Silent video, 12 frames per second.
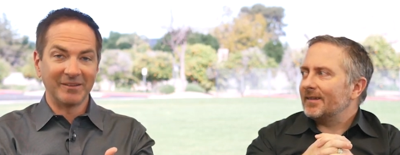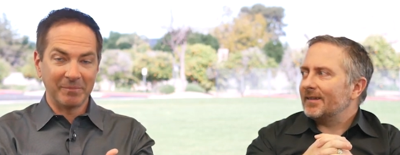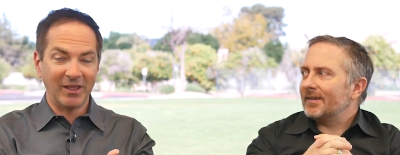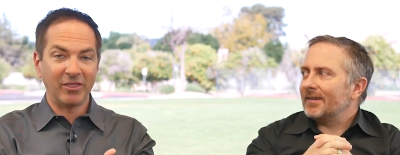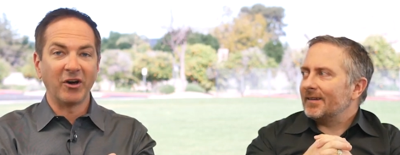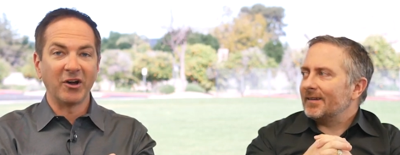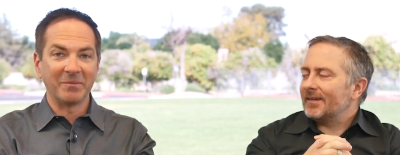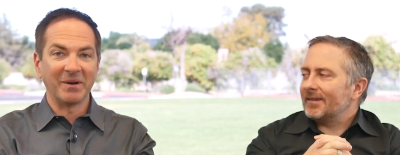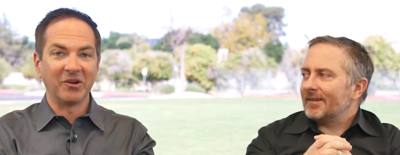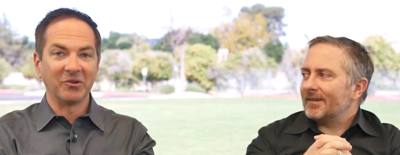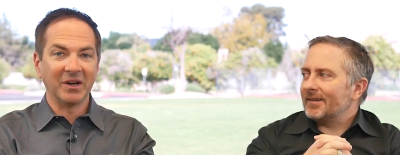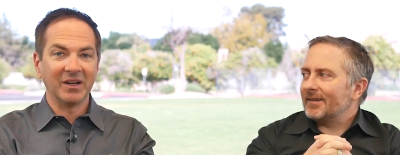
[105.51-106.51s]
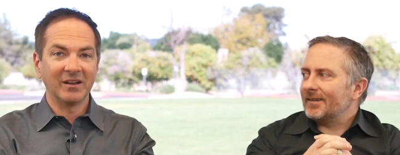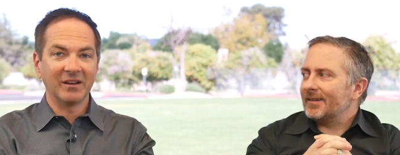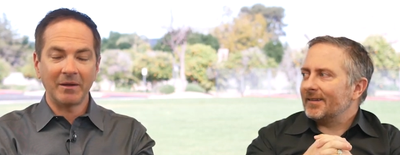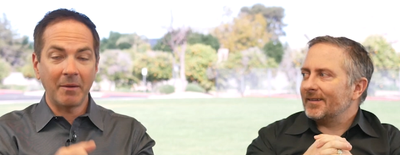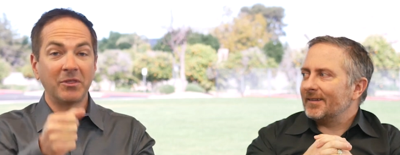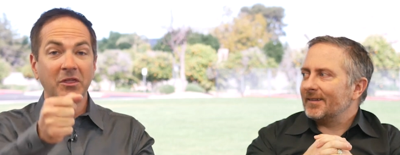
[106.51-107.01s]
Speaker 1: to be thought about, right,
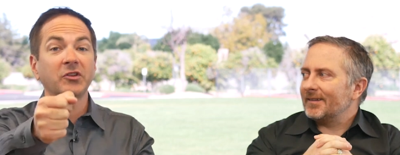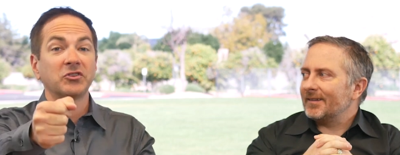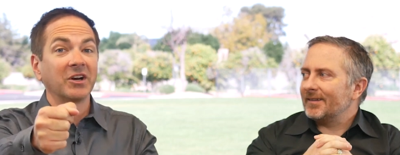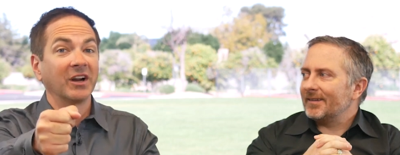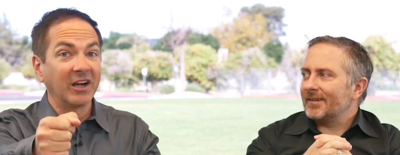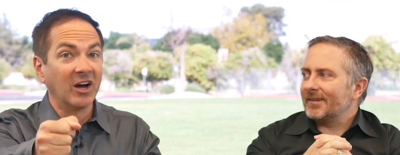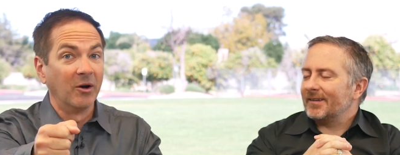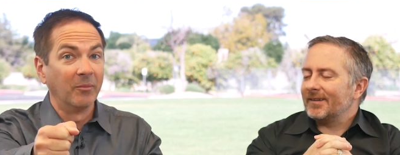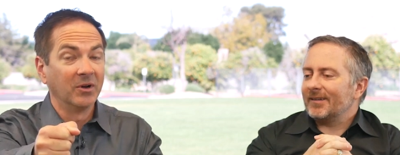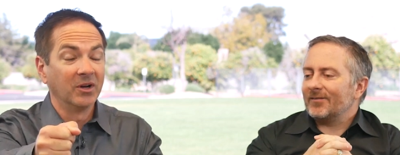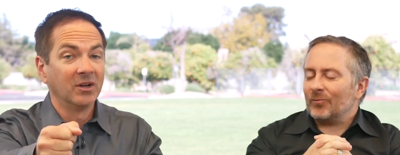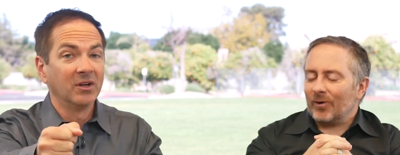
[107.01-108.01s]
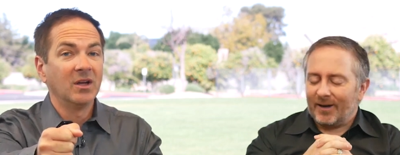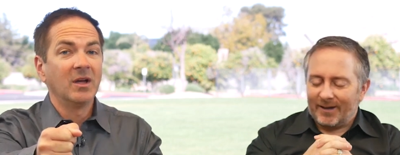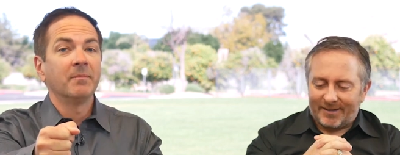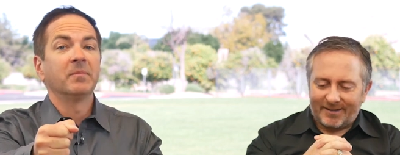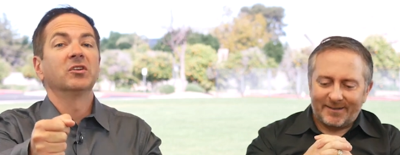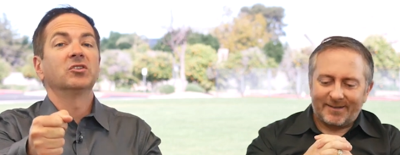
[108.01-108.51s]
I mean, thoughts are going to come,
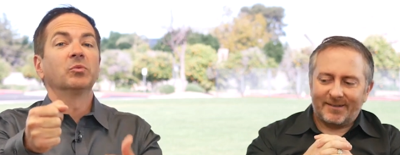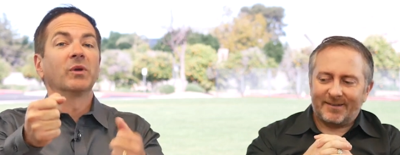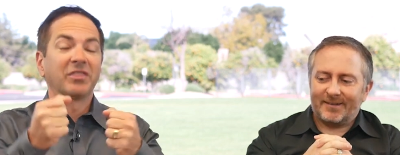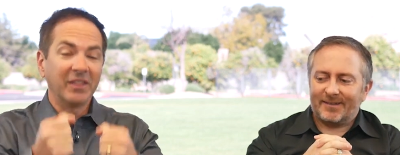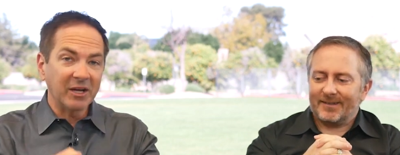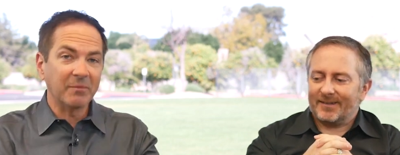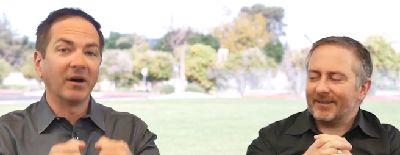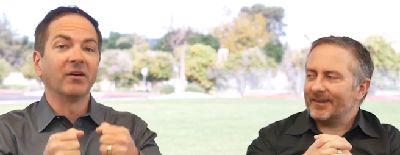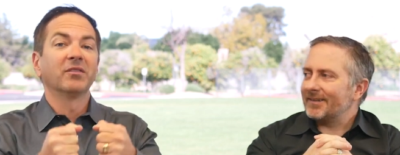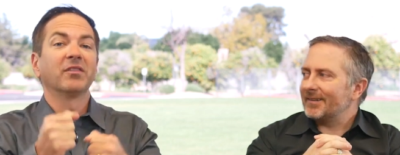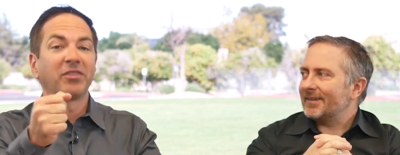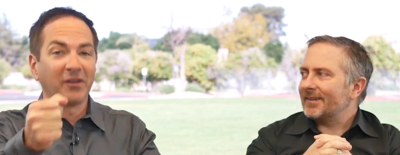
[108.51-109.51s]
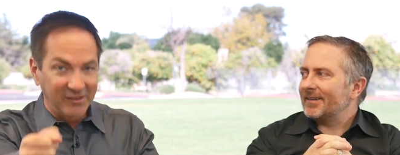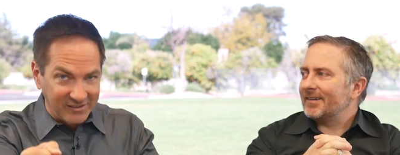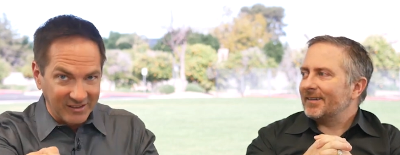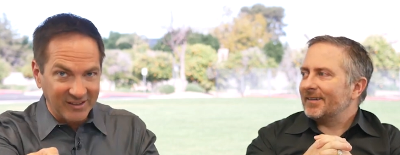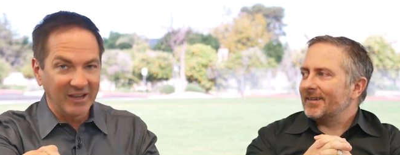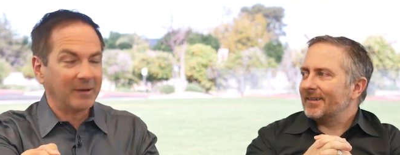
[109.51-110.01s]
right. But do we think about the thoughts
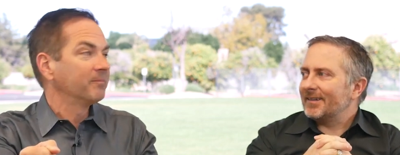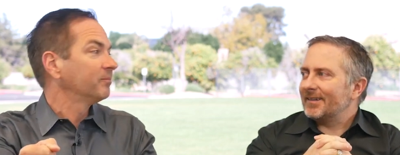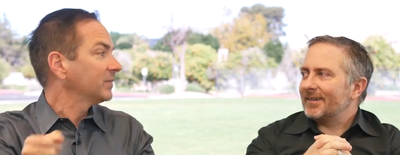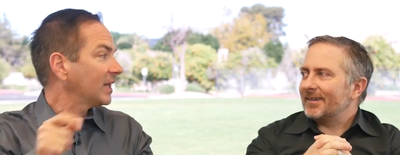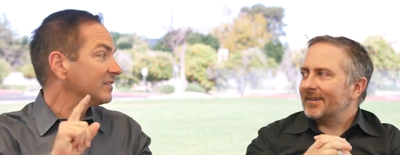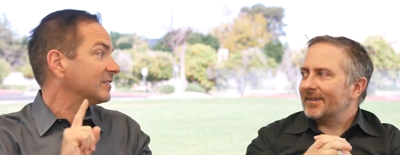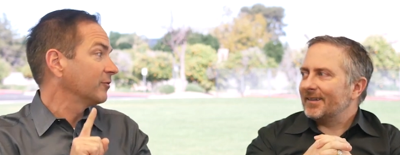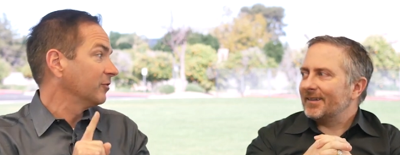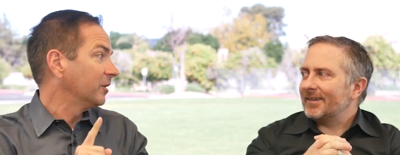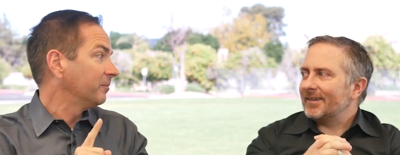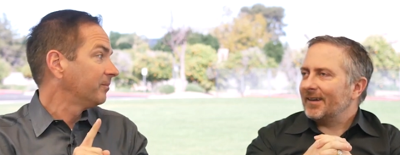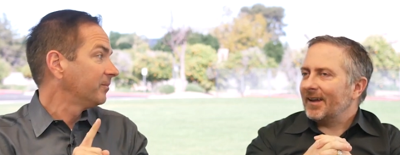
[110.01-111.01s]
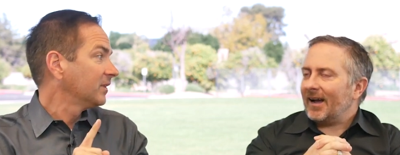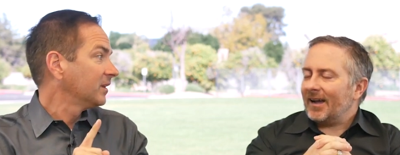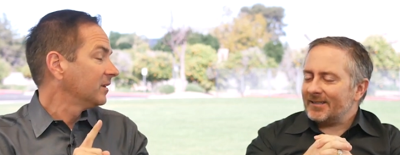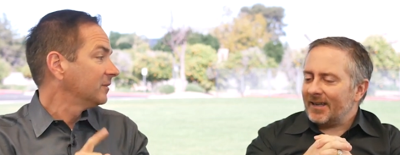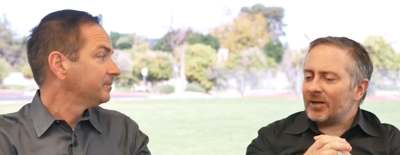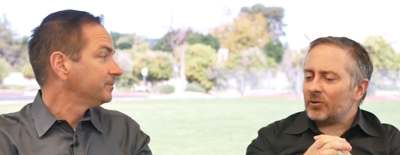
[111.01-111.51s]
that came? That's different.
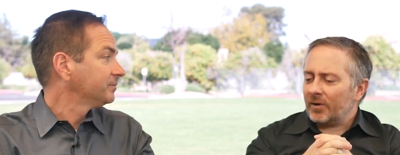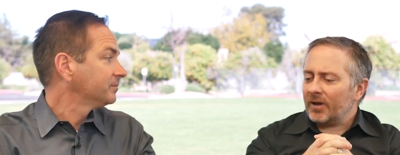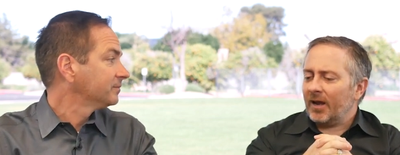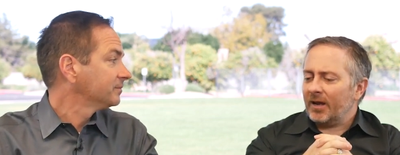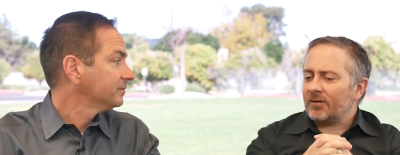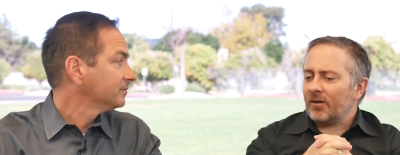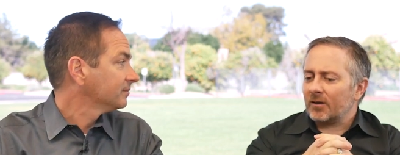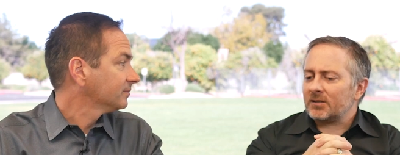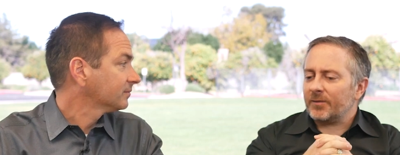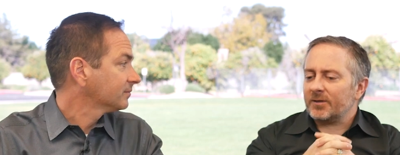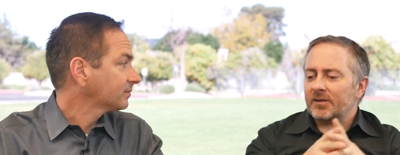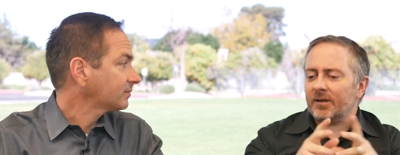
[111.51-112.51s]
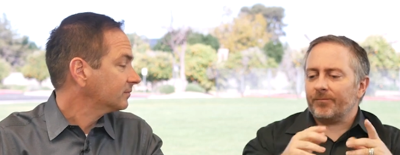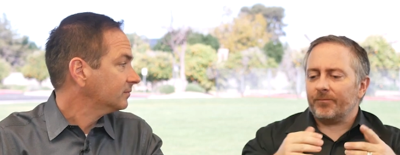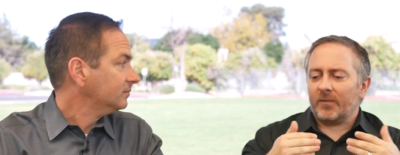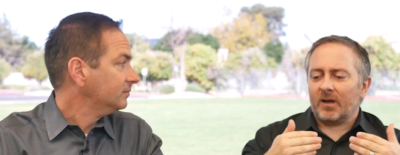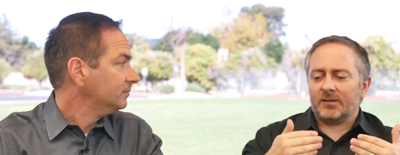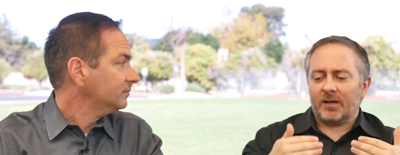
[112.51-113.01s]
Speaker 2: Isaiah 28 talks about, see,
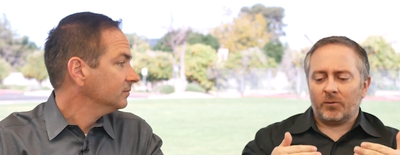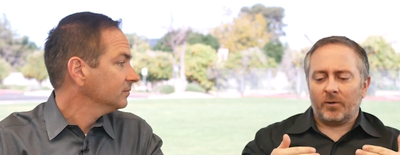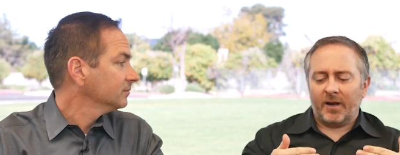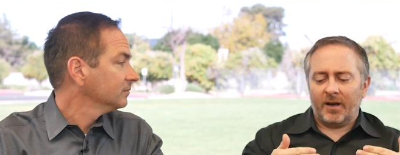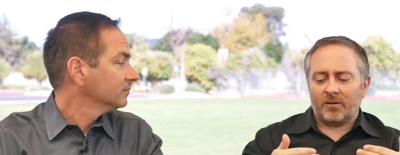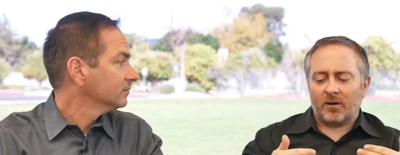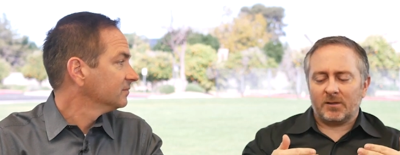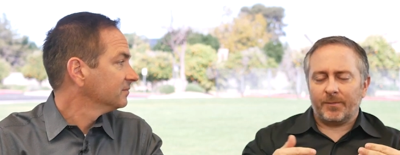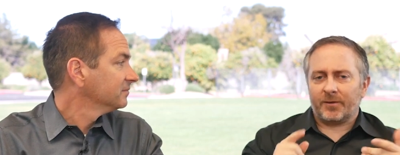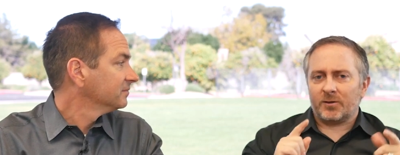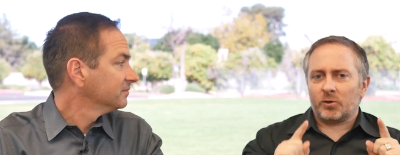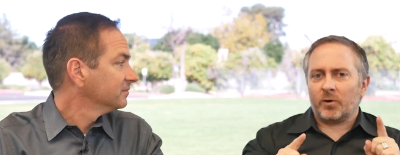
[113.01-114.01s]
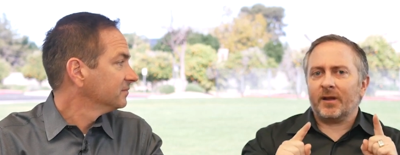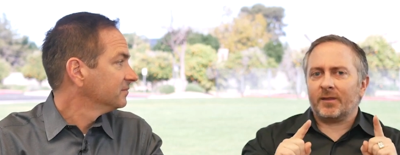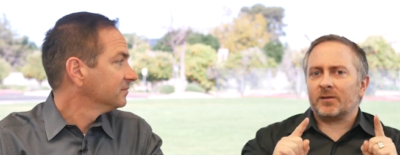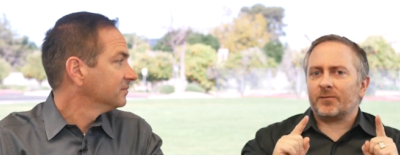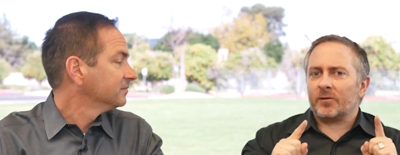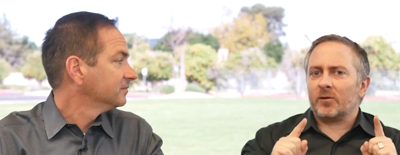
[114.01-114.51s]
Isaiah 28 talks about the
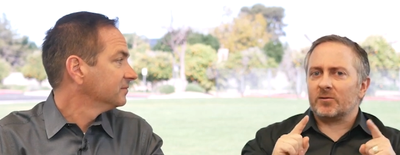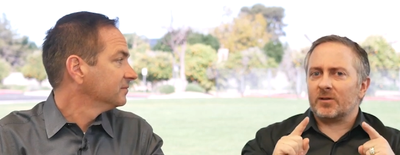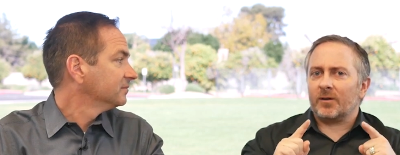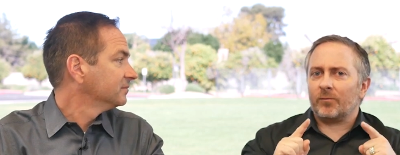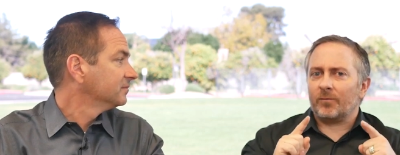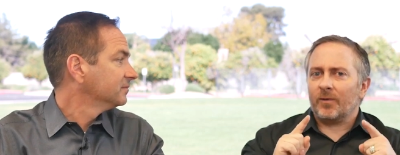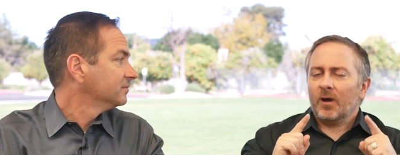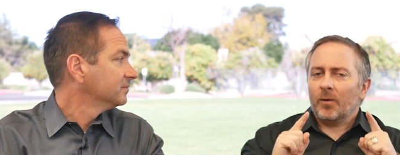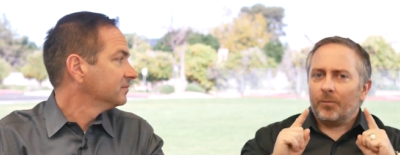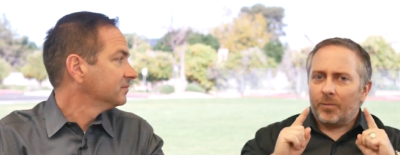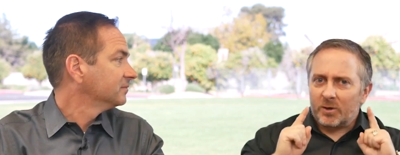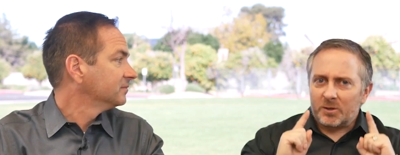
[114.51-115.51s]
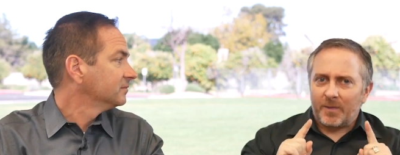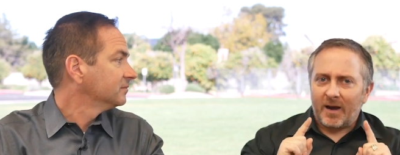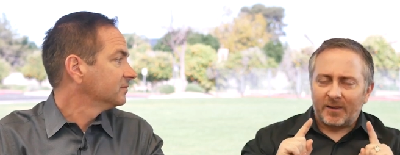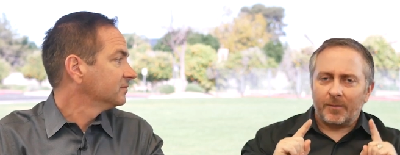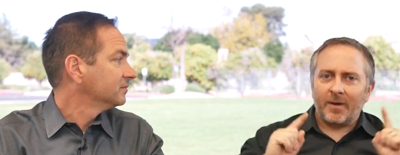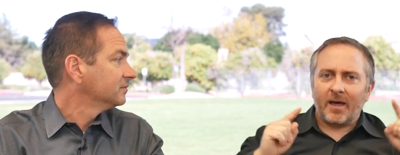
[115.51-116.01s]
strength is for those that push
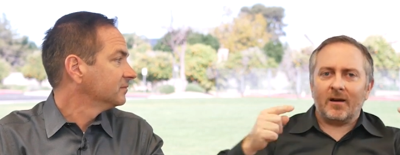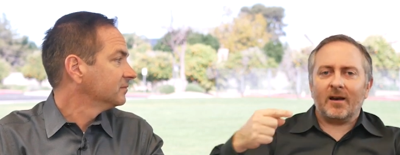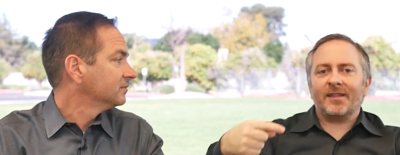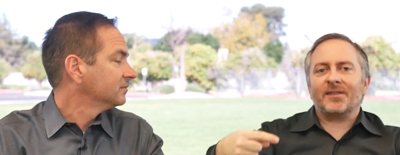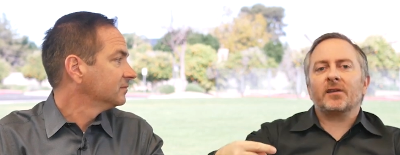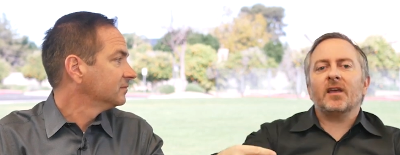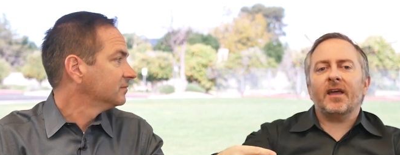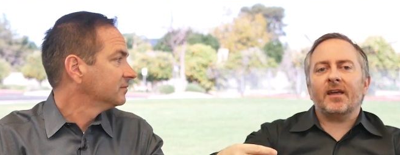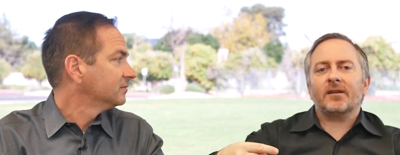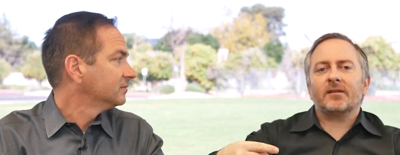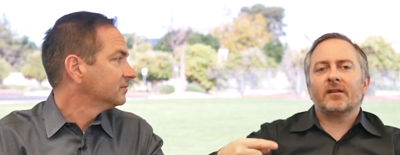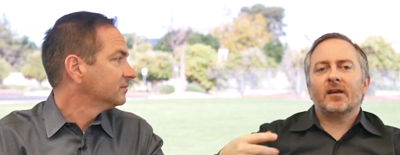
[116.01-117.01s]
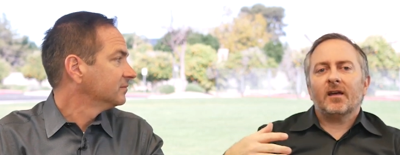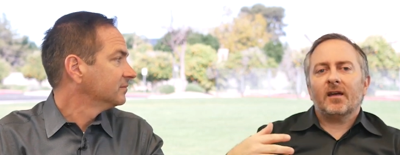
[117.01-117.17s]
back the battle at the gate.